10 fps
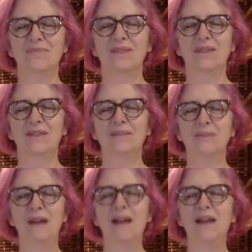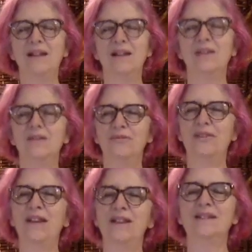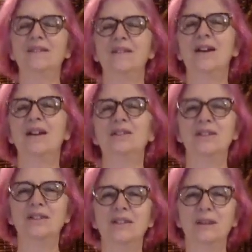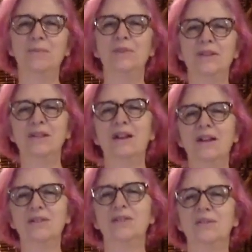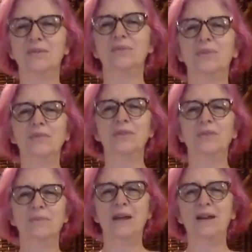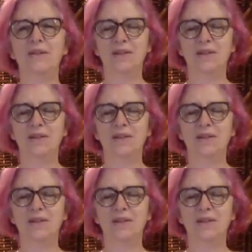Smile on our face, touch the tip of the tongue to the roof of the mouth.